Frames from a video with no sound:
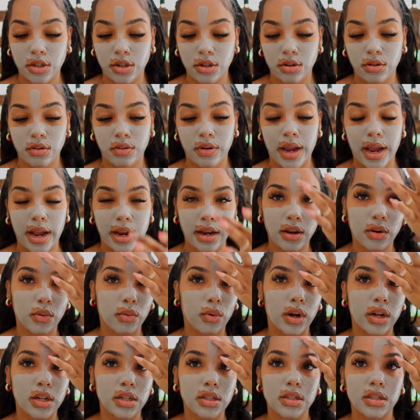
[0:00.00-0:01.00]
to
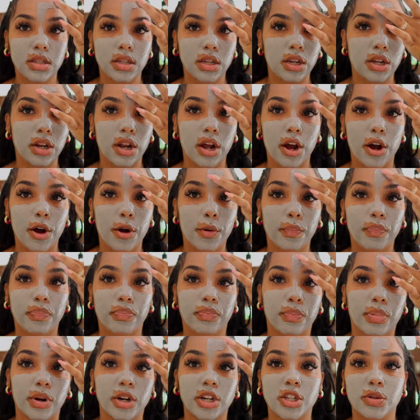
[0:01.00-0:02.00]
anyone's, you know,
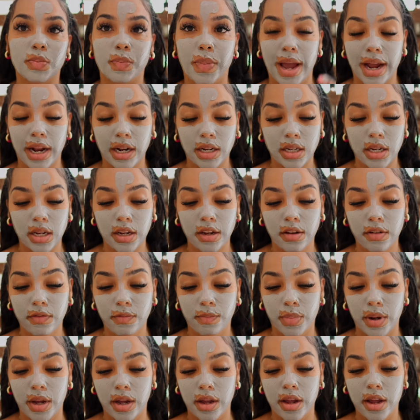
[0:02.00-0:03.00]

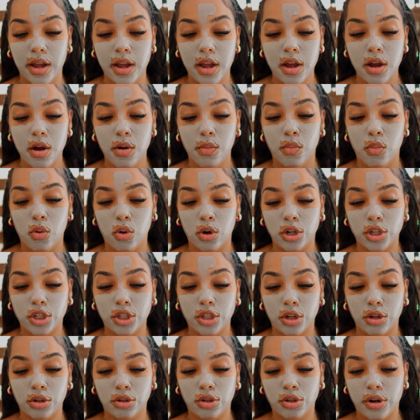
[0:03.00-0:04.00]
perspective, but more
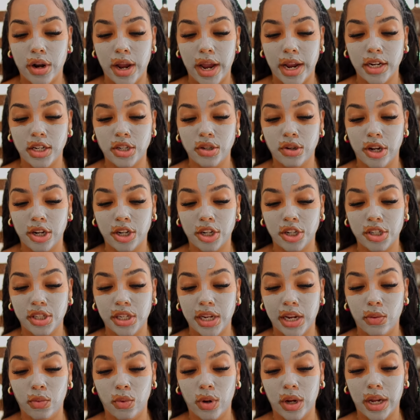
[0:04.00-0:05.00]
so trying to
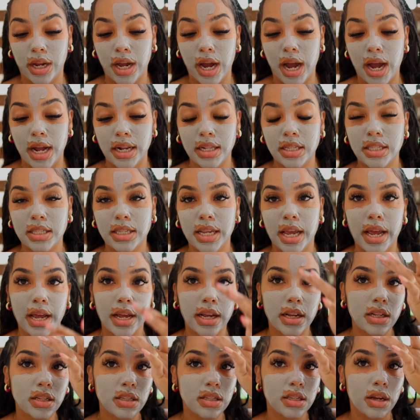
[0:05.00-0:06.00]
understand what God
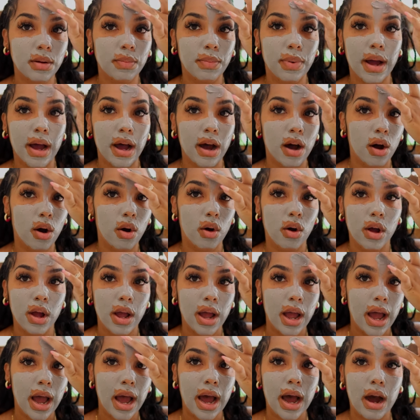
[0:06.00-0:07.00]
says about
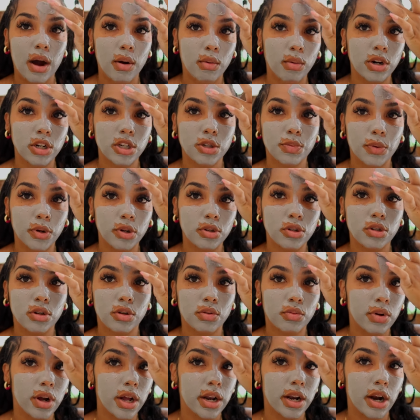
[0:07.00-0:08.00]
how we're supposed to
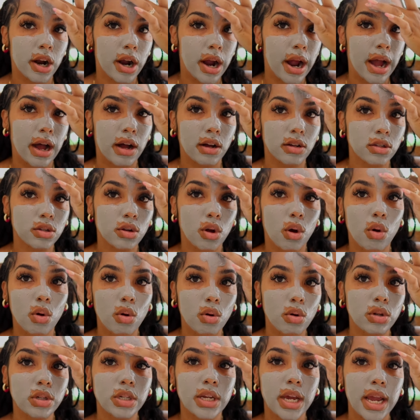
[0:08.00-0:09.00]
run our
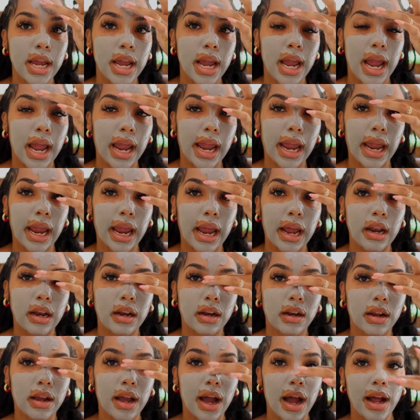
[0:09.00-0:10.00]
household.
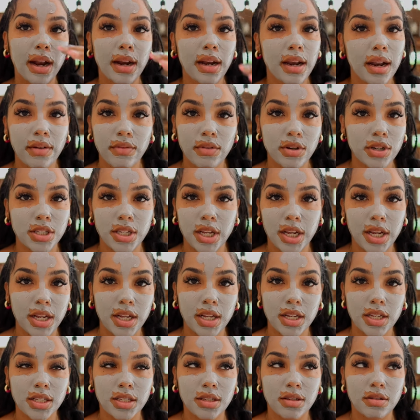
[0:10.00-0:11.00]
And God never
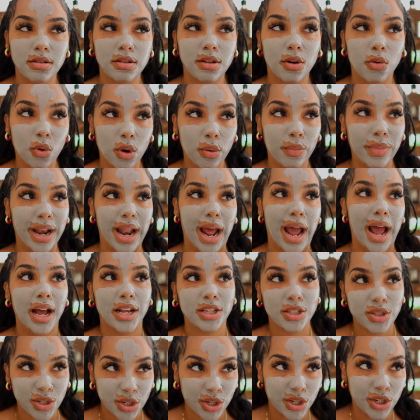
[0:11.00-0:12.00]
says the woman
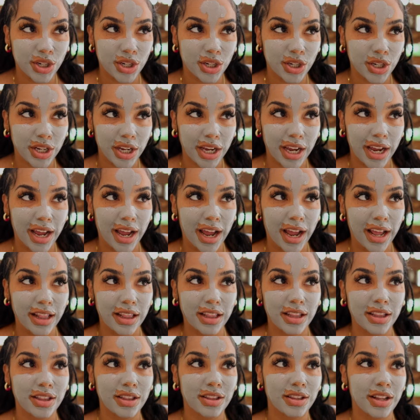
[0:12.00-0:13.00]
has to cook
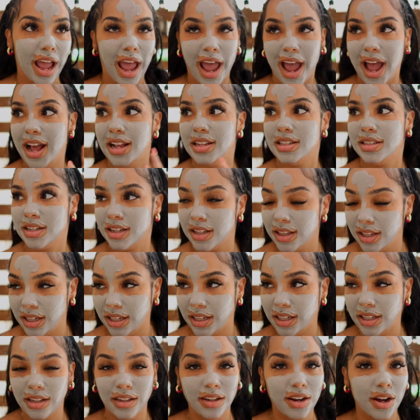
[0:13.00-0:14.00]
and has to
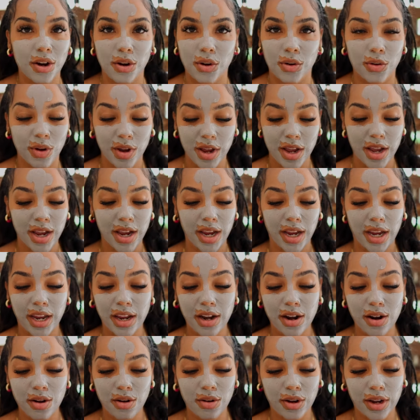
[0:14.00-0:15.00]
clean. No,
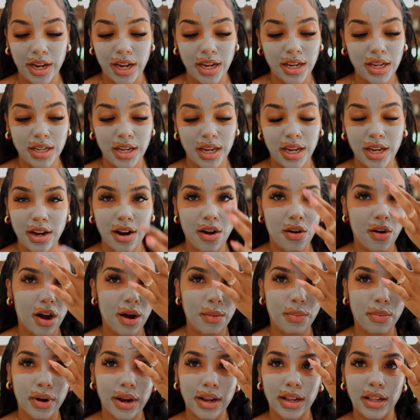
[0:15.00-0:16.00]
he don't he he don't
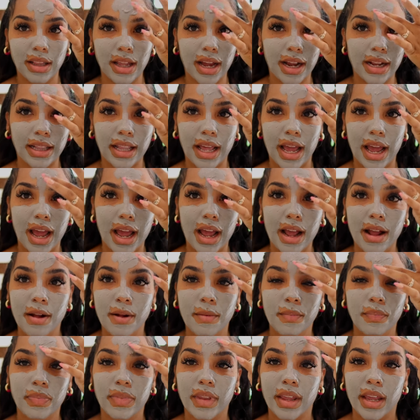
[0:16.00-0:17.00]
operate like that.
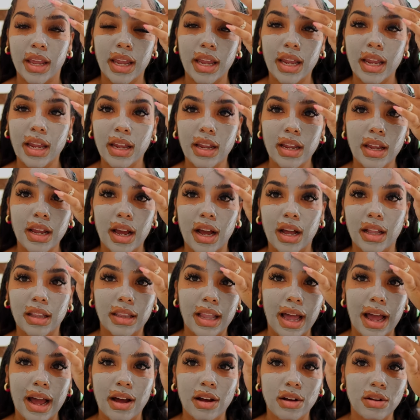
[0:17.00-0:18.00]
He
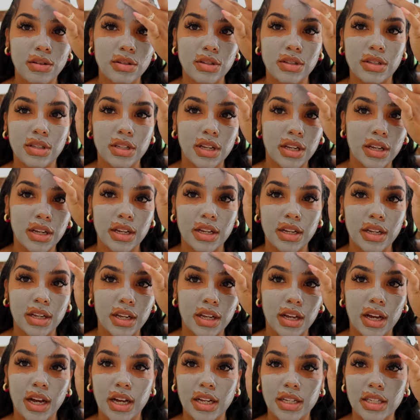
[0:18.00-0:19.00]
allows
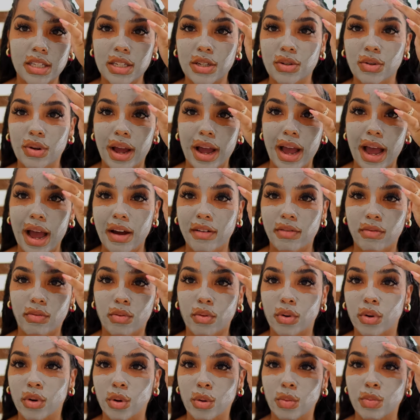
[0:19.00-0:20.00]
us to have
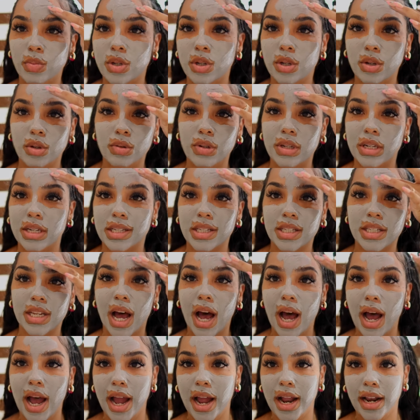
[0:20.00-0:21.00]
room to
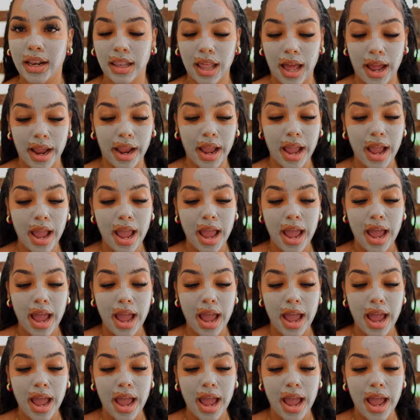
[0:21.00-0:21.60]
decide like